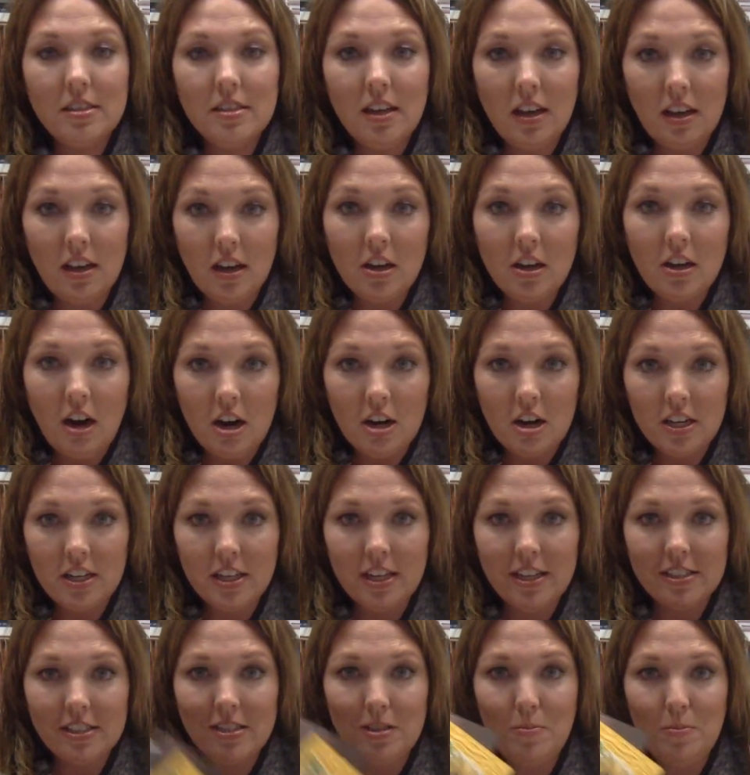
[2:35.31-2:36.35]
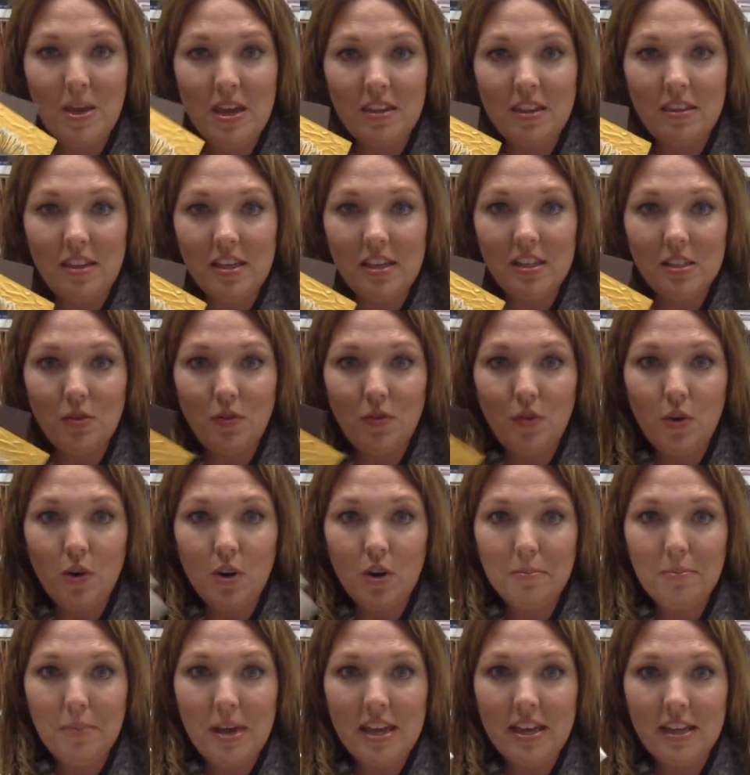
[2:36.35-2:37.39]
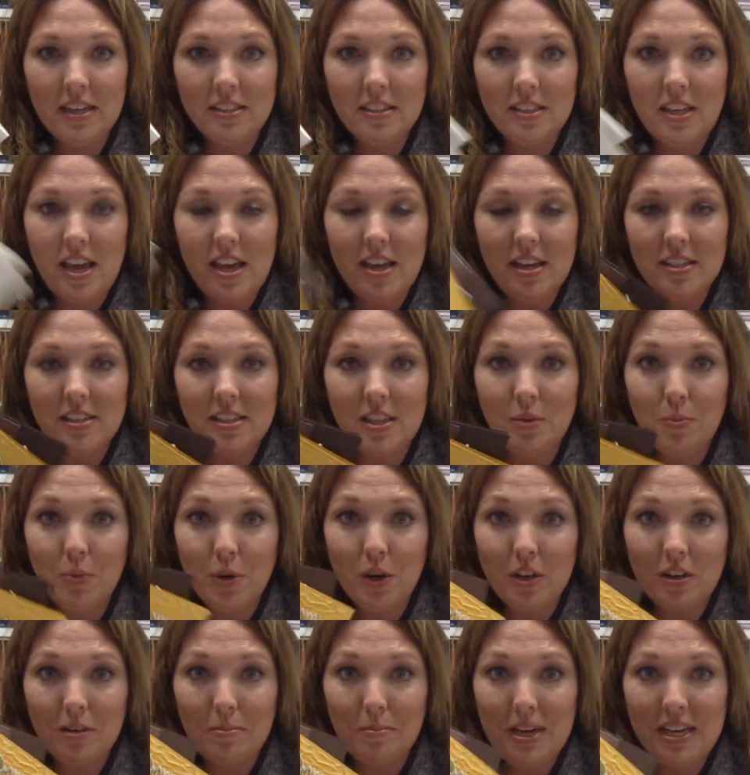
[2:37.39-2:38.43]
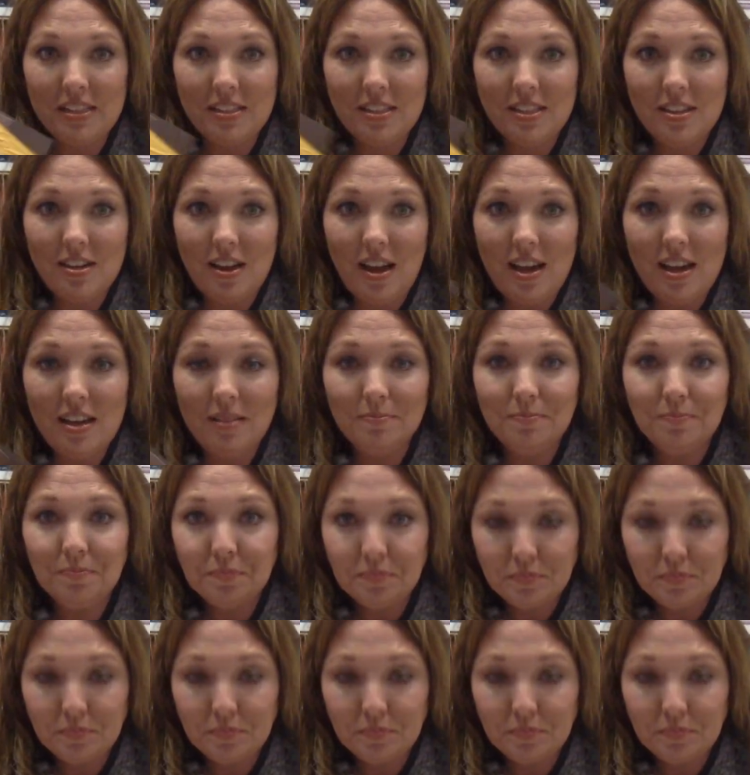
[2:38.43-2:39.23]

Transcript: the, a card kit to make these four make and takes that we're going to make tonight.